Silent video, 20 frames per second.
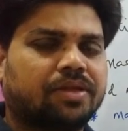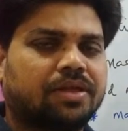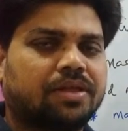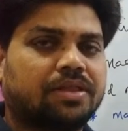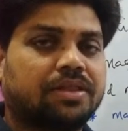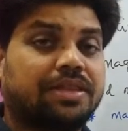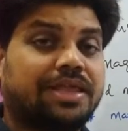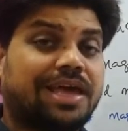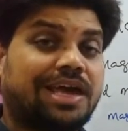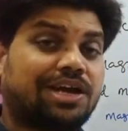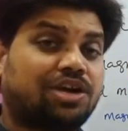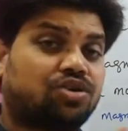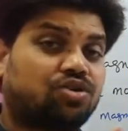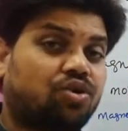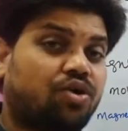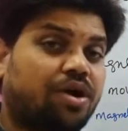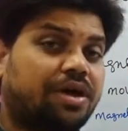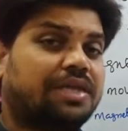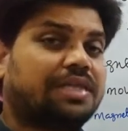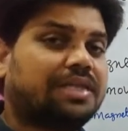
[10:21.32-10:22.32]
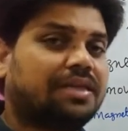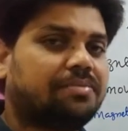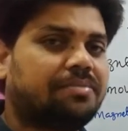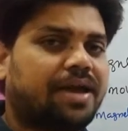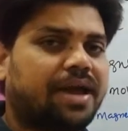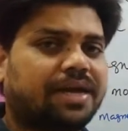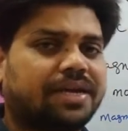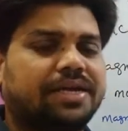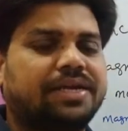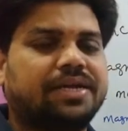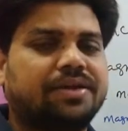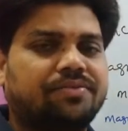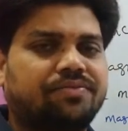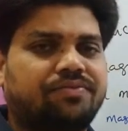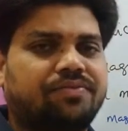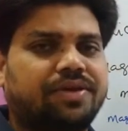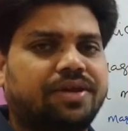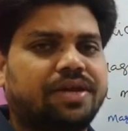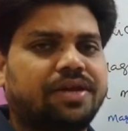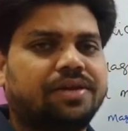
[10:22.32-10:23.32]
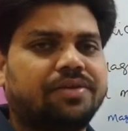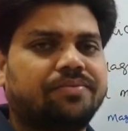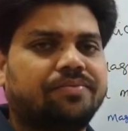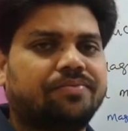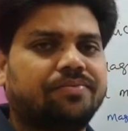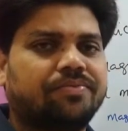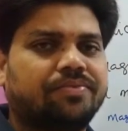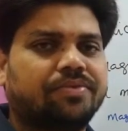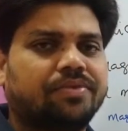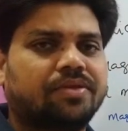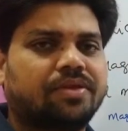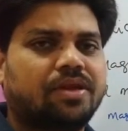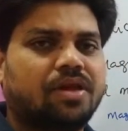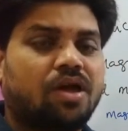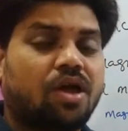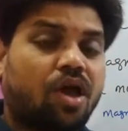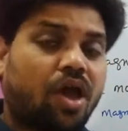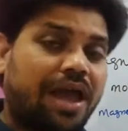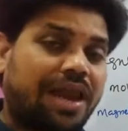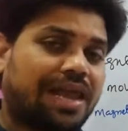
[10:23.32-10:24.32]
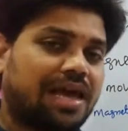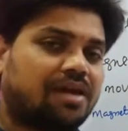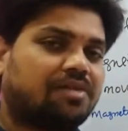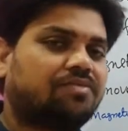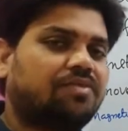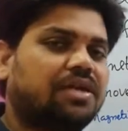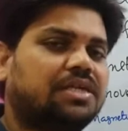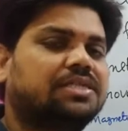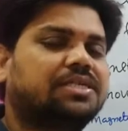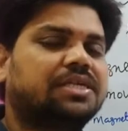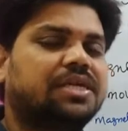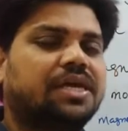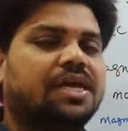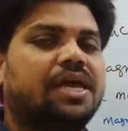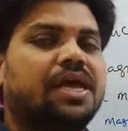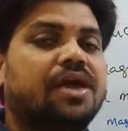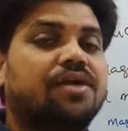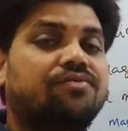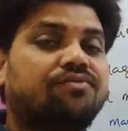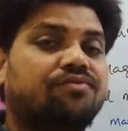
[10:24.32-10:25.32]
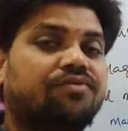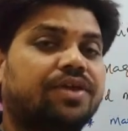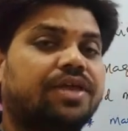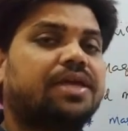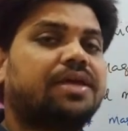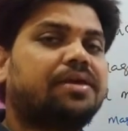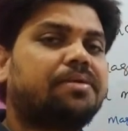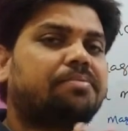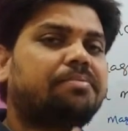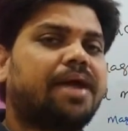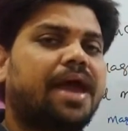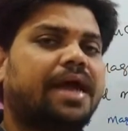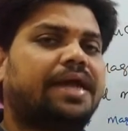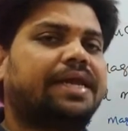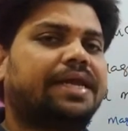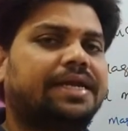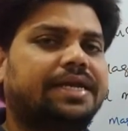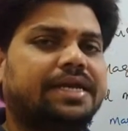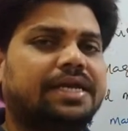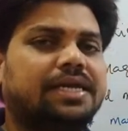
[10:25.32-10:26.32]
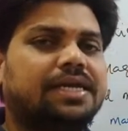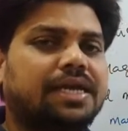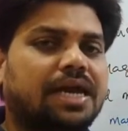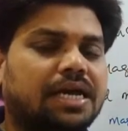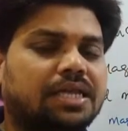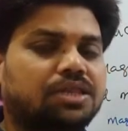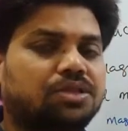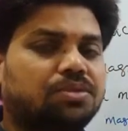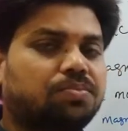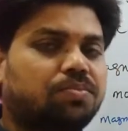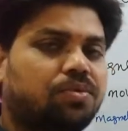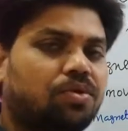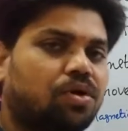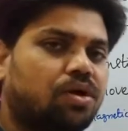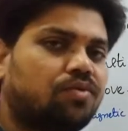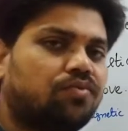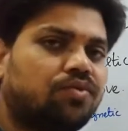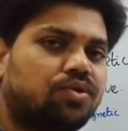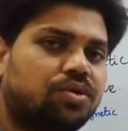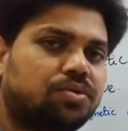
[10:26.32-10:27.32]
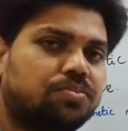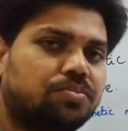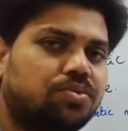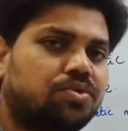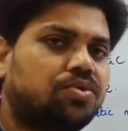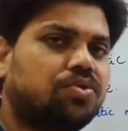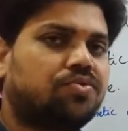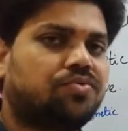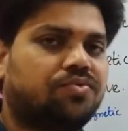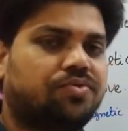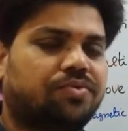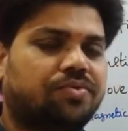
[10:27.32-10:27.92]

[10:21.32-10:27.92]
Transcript: They are drawn in the magnetic field, along which a free magnetic north pole would move